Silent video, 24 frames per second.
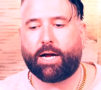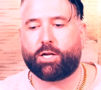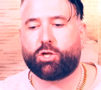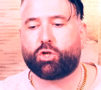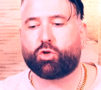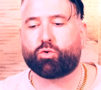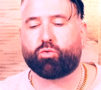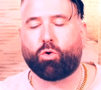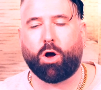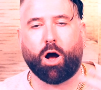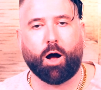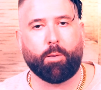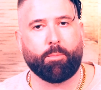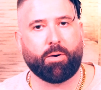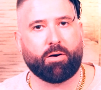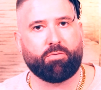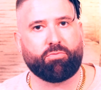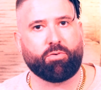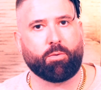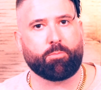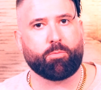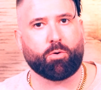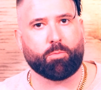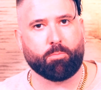trauma
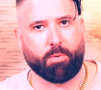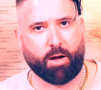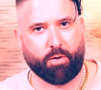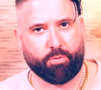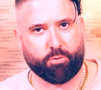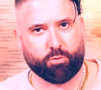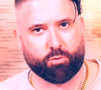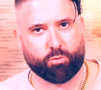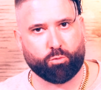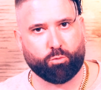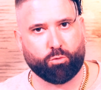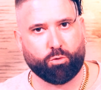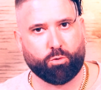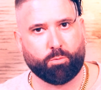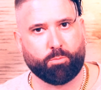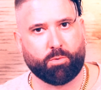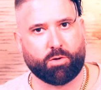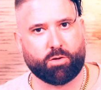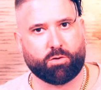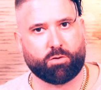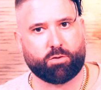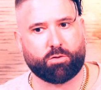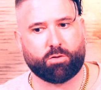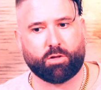from your mother's womb
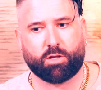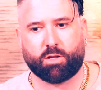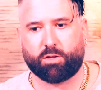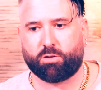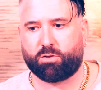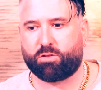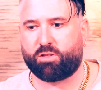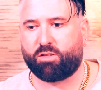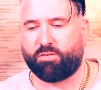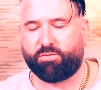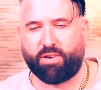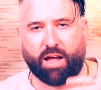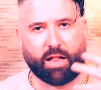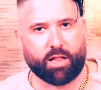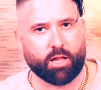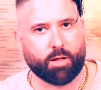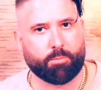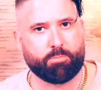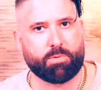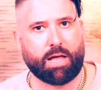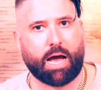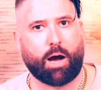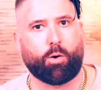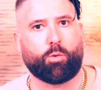is
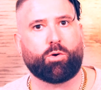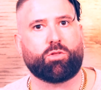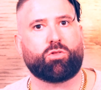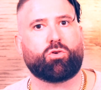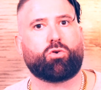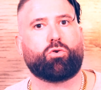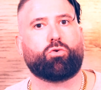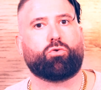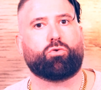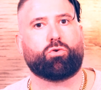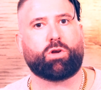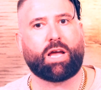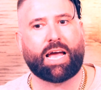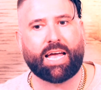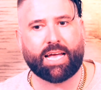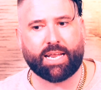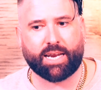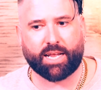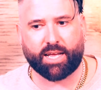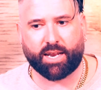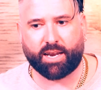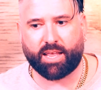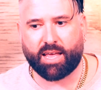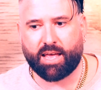developed, how it's
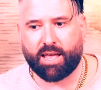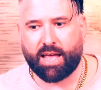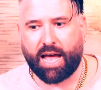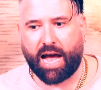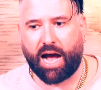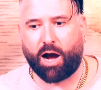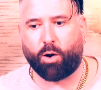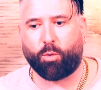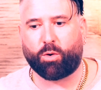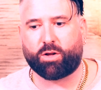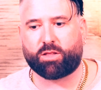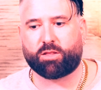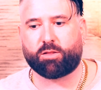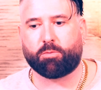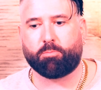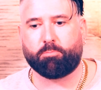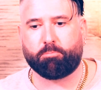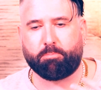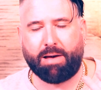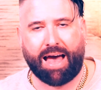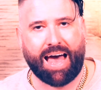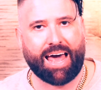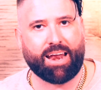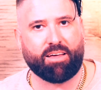created, how it's
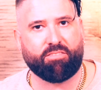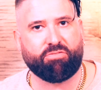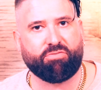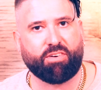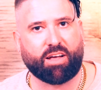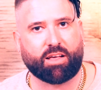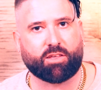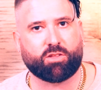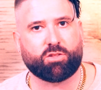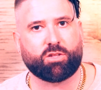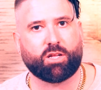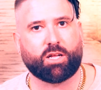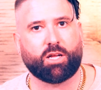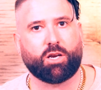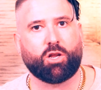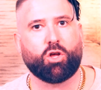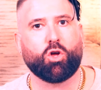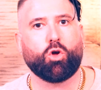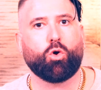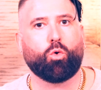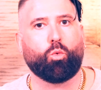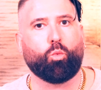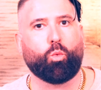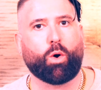manifested
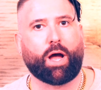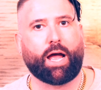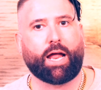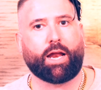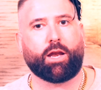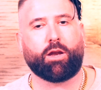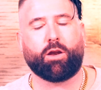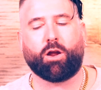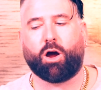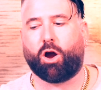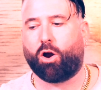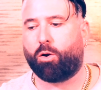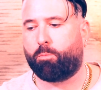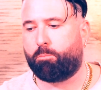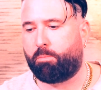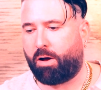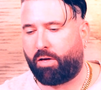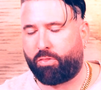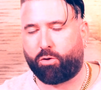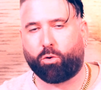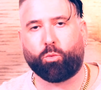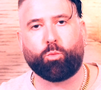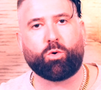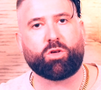when our
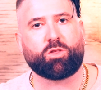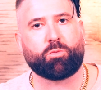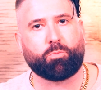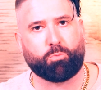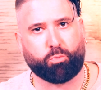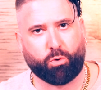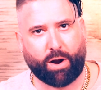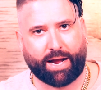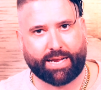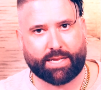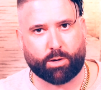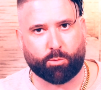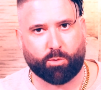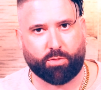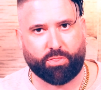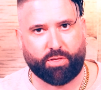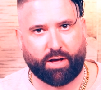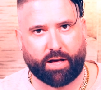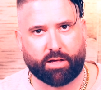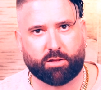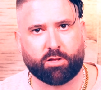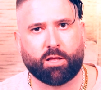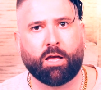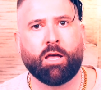mother was pregnant with
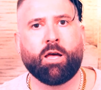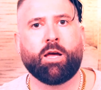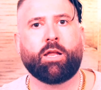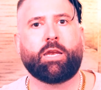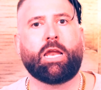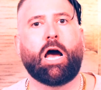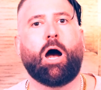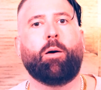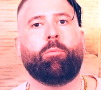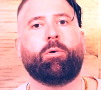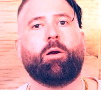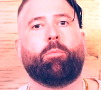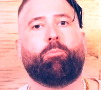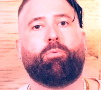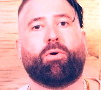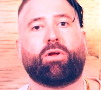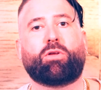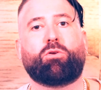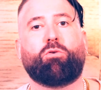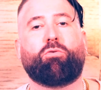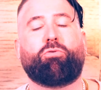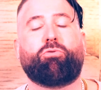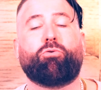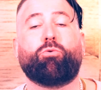us. Now I'm going to
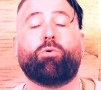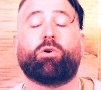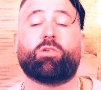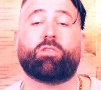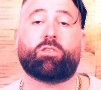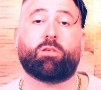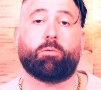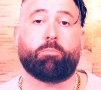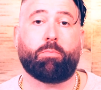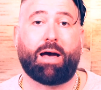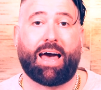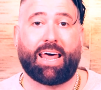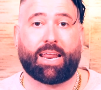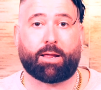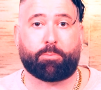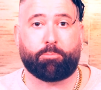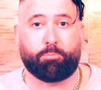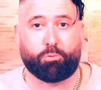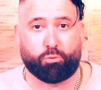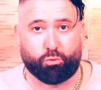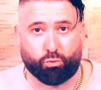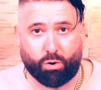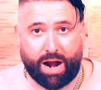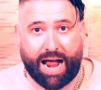bring you through a
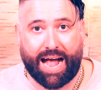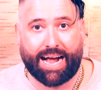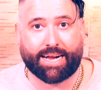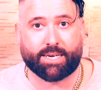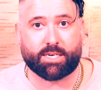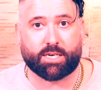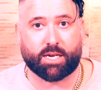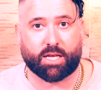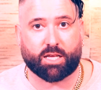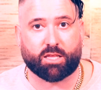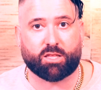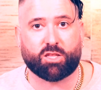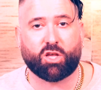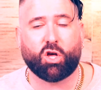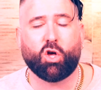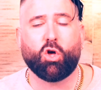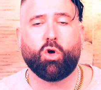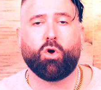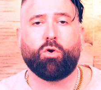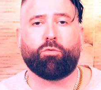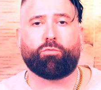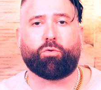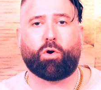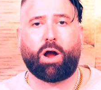somatic
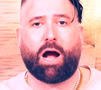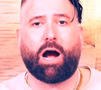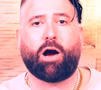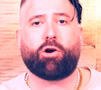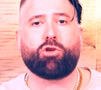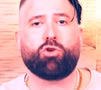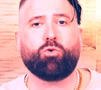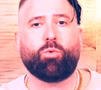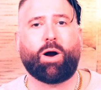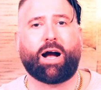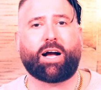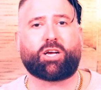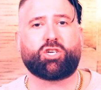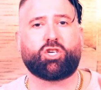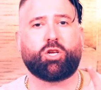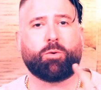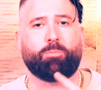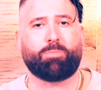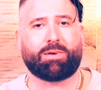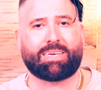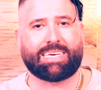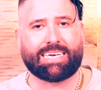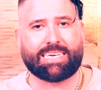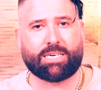practice for how you actually
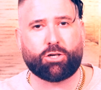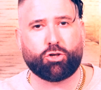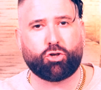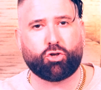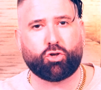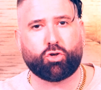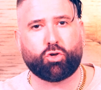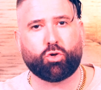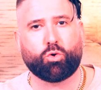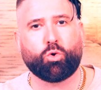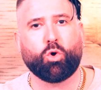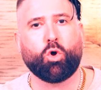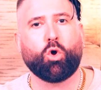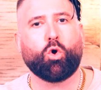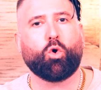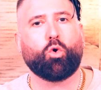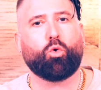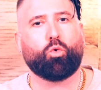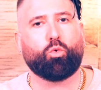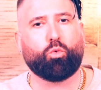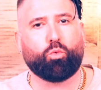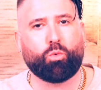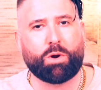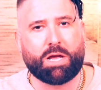begin to
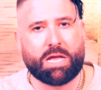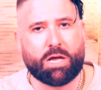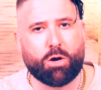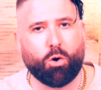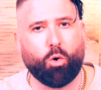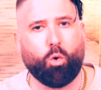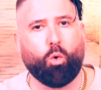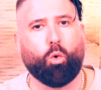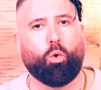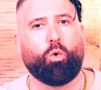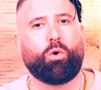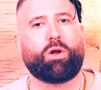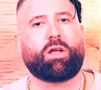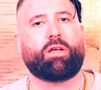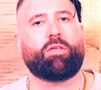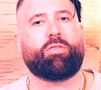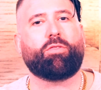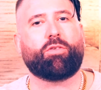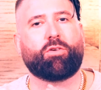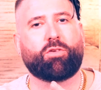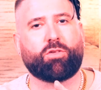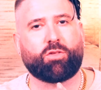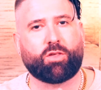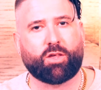reorient
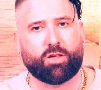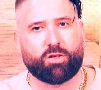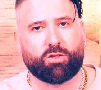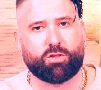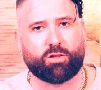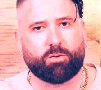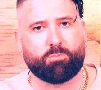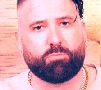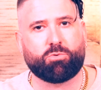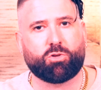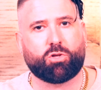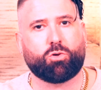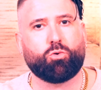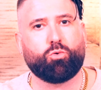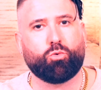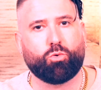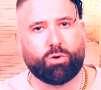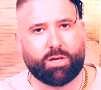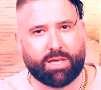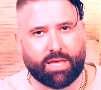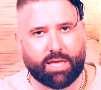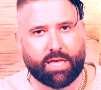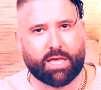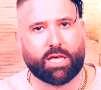the system to
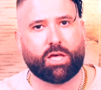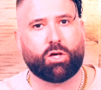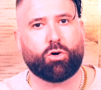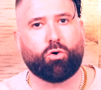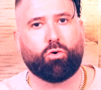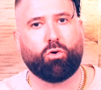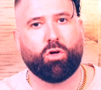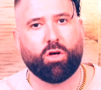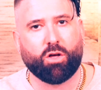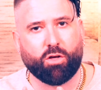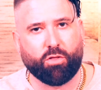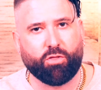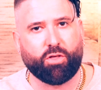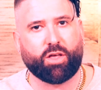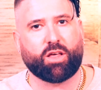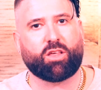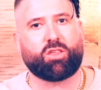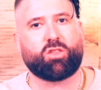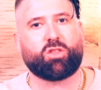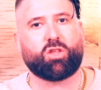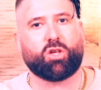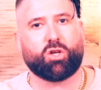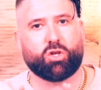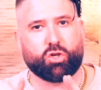heal
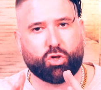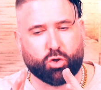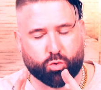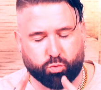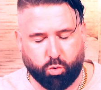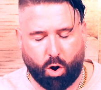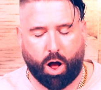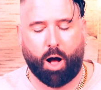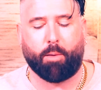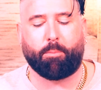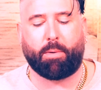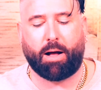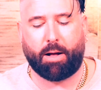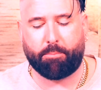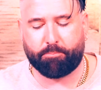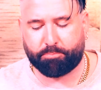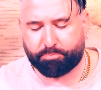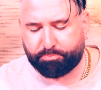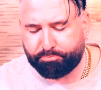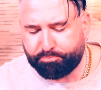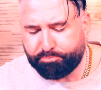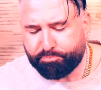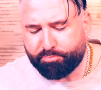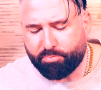this trauma.
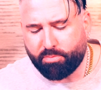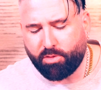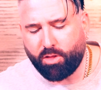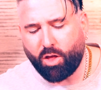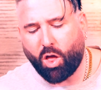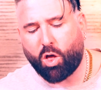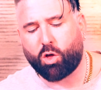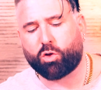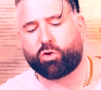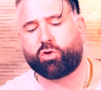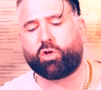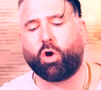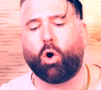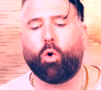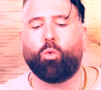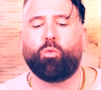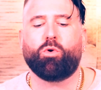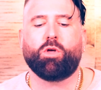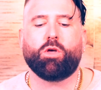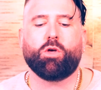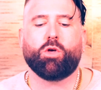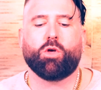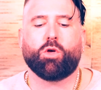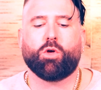
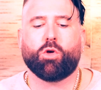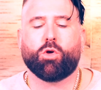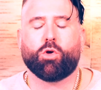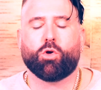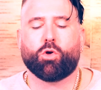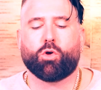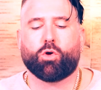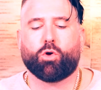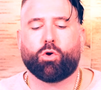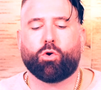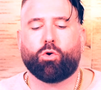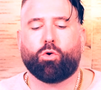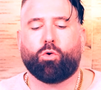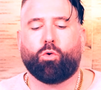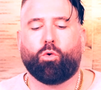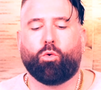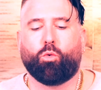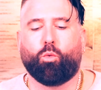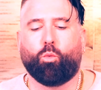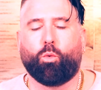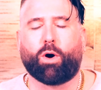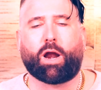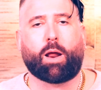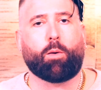So
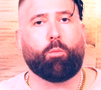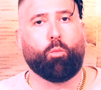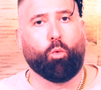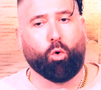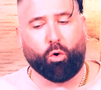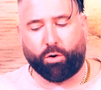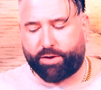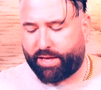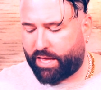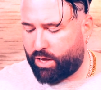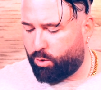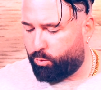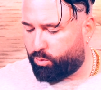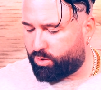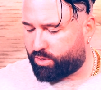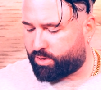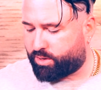when I'm working with